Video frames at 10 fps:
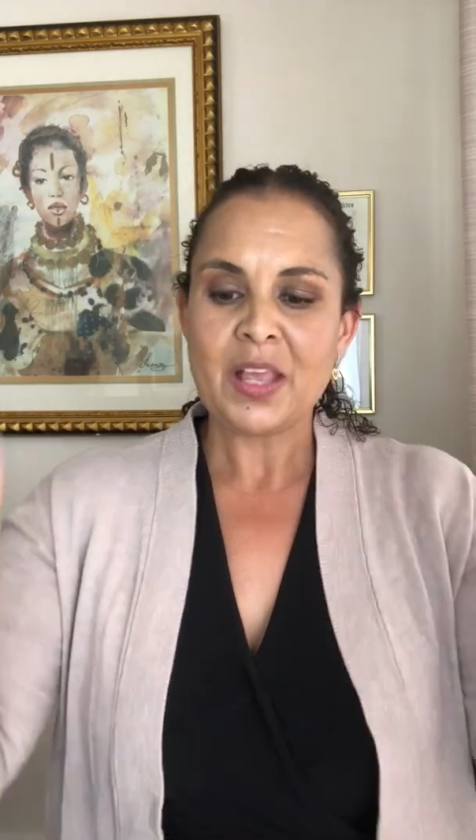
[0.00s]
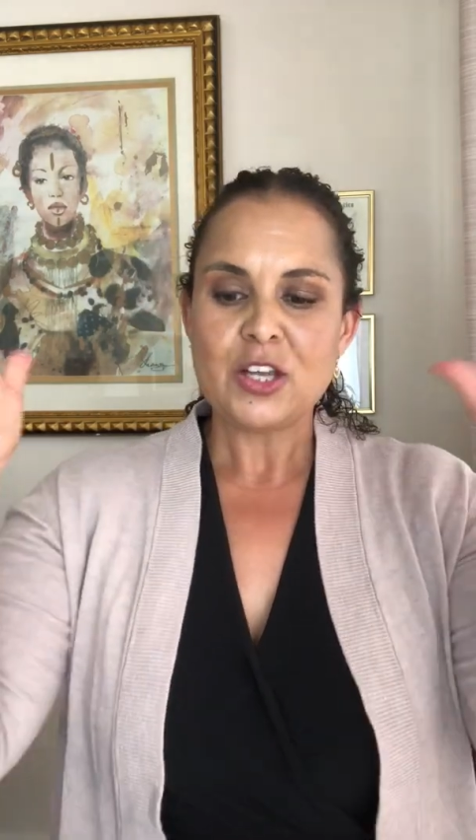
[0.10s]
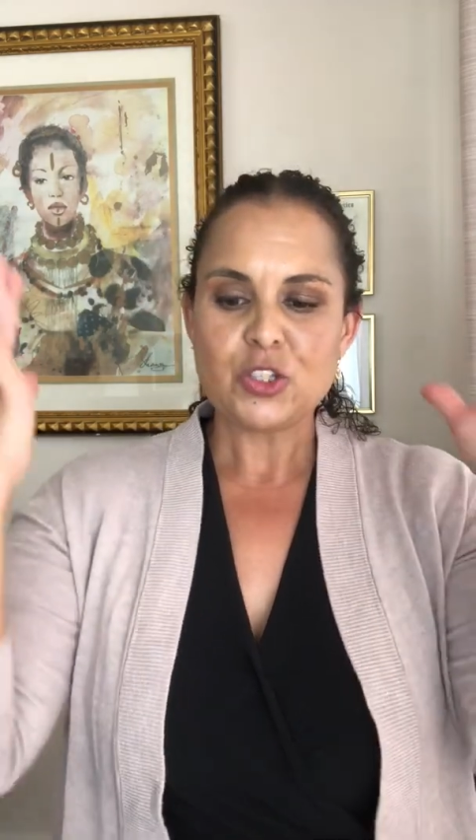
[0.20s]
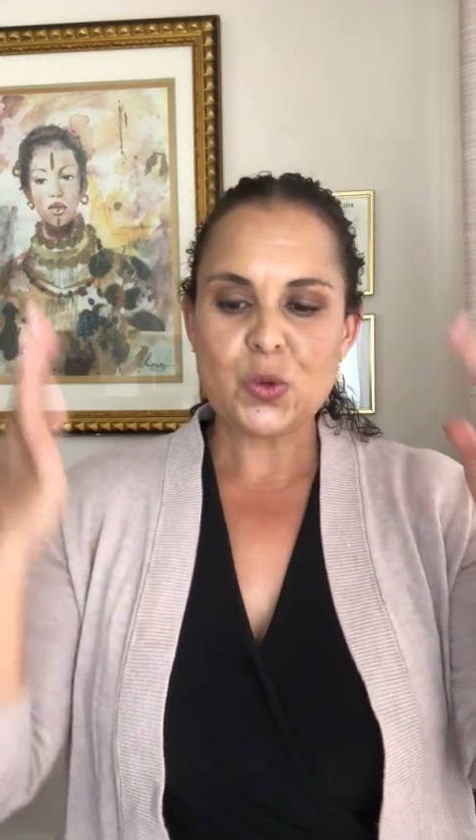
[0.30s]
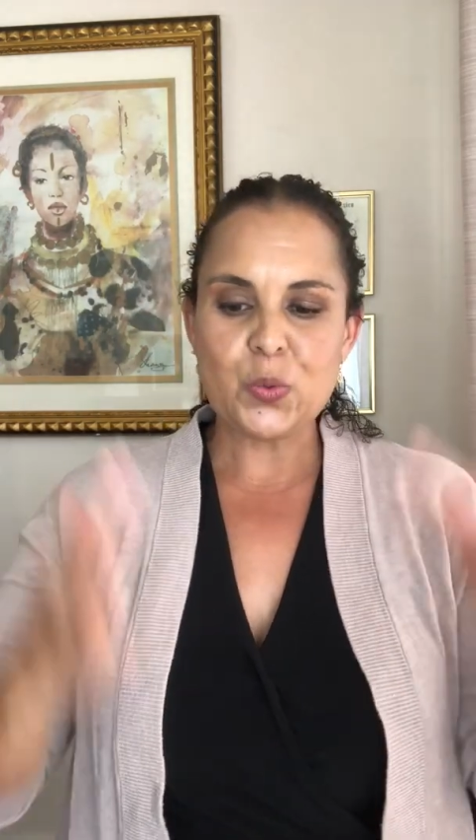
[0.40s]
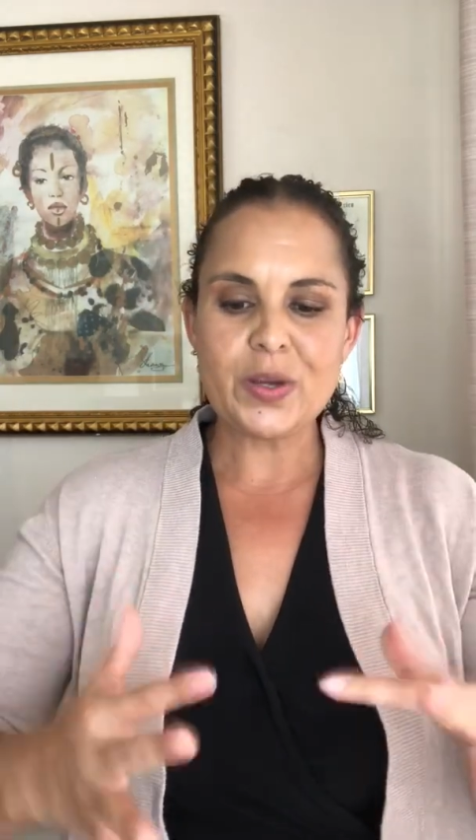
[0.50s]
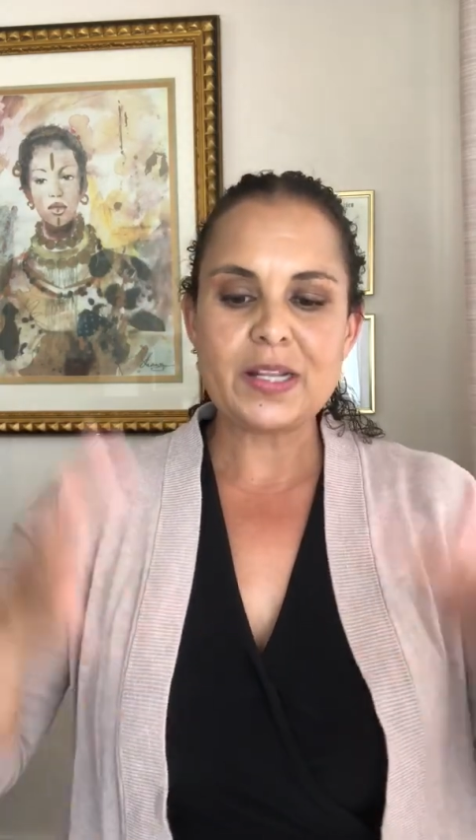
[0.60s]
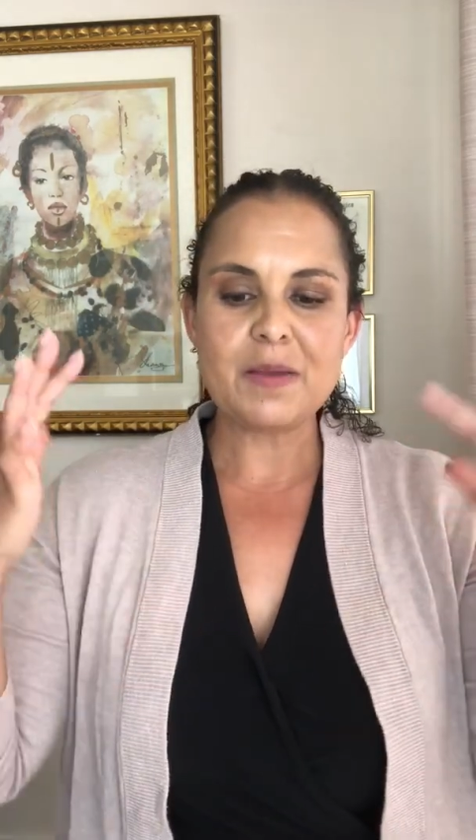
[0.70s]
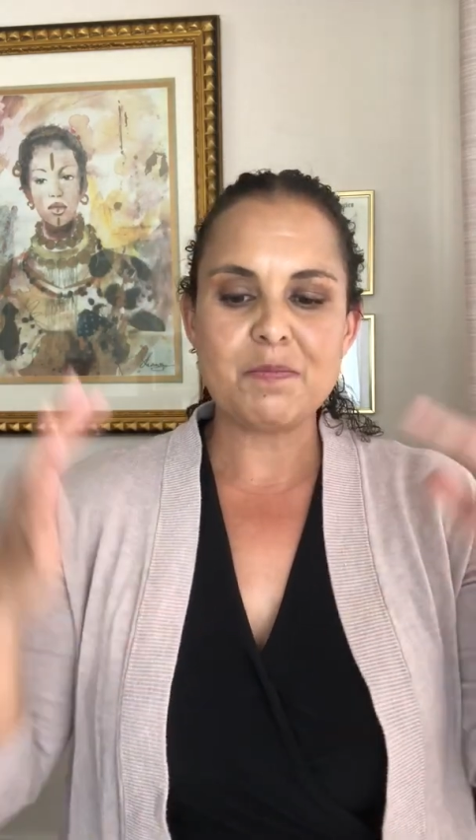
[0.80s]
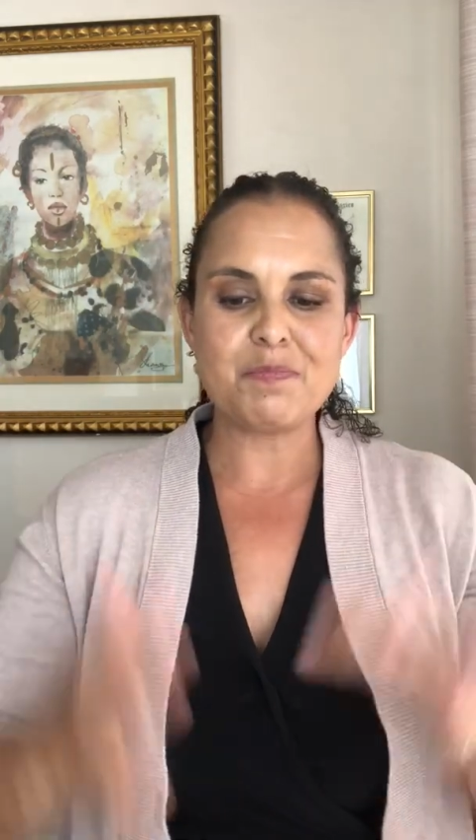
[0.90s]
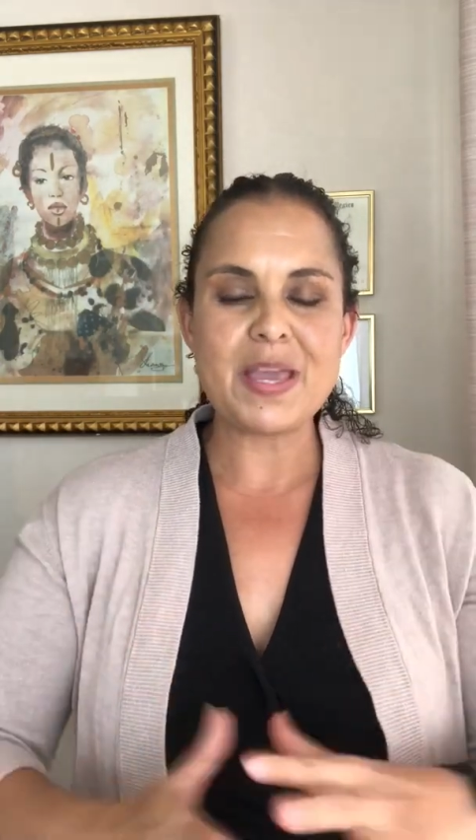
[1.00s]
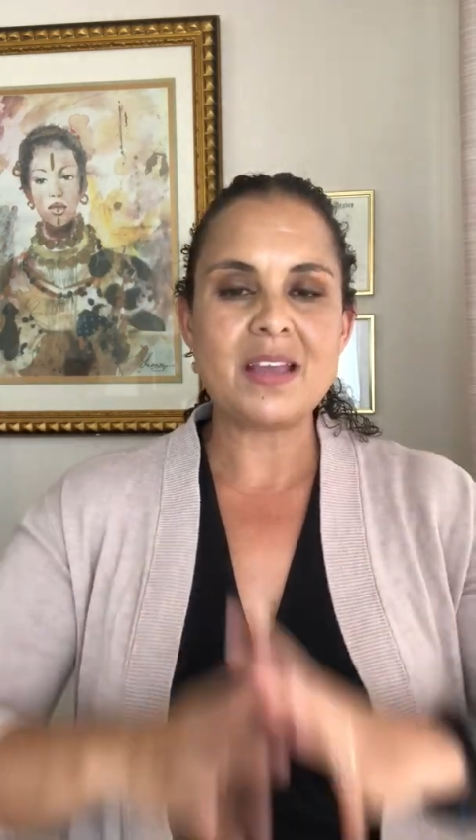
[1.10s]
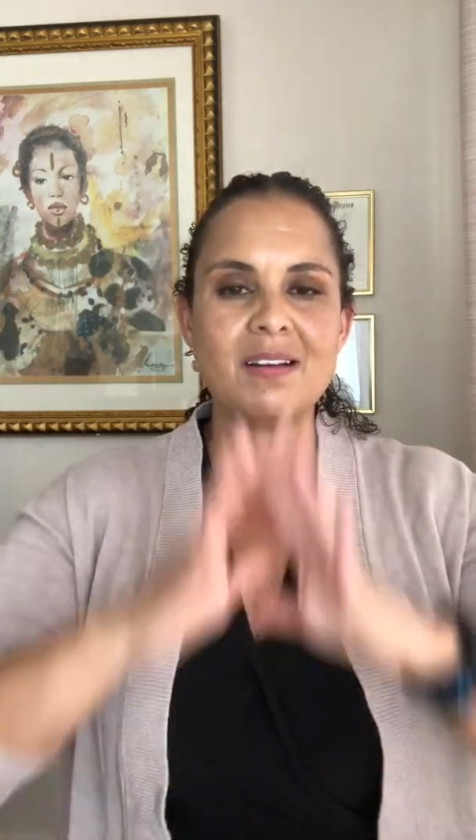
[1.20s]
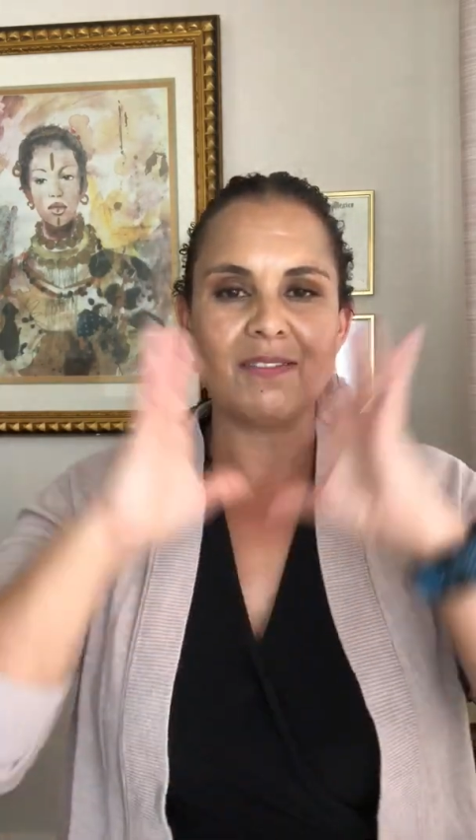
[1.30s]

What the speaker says: So really being